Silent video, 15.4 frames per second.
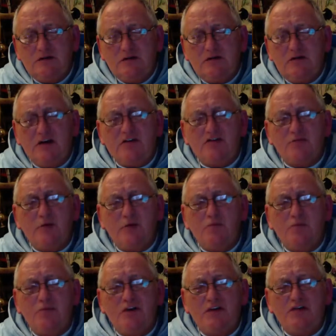And as we
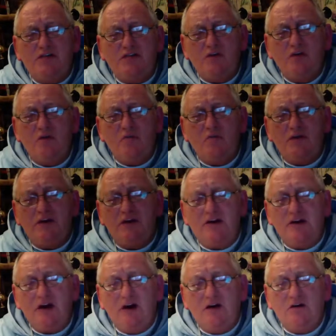breathe normally
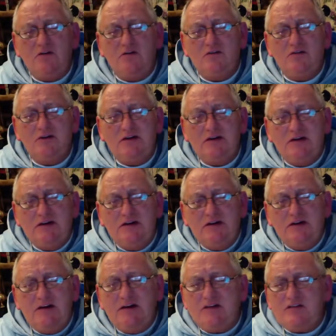now,
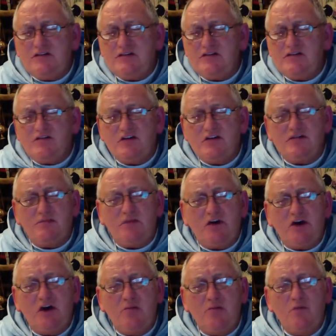let us just
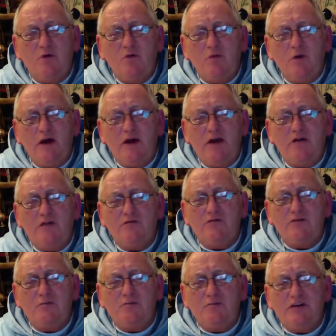become aware
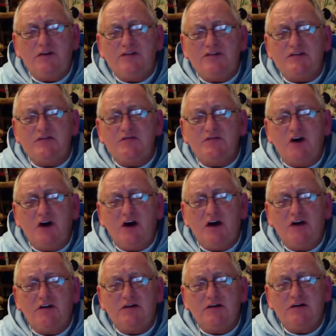of the peace of
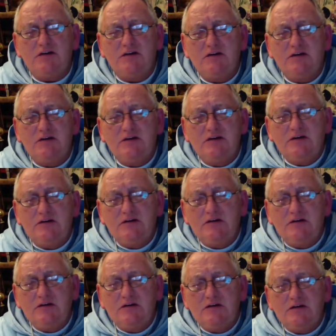God
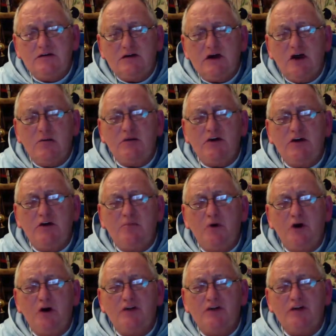coming
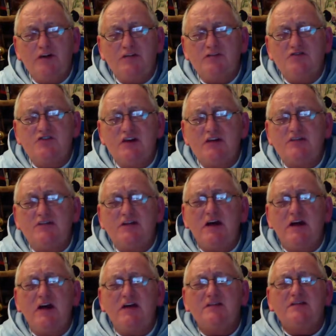upon us, just
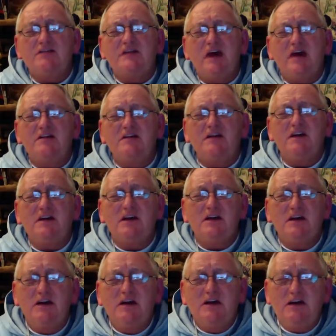like standing
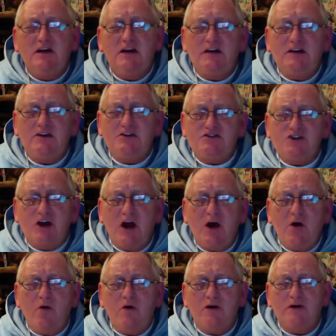in a
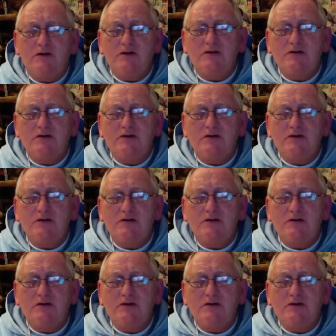shower.